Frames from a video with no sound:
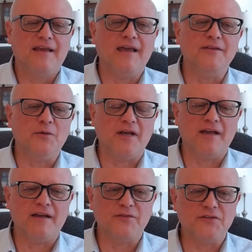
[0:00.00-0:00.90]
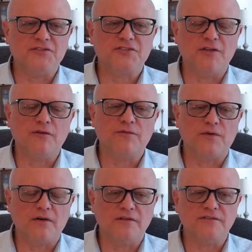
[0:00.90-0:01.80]
annual average
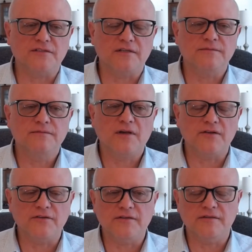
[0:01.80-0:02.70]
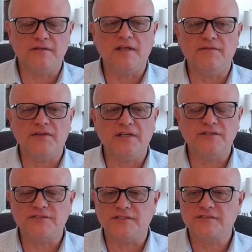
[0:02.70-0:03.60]
snowfall is 111
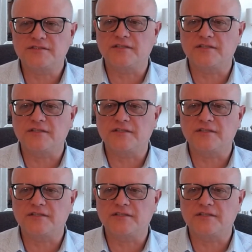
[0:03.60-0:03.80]
inches.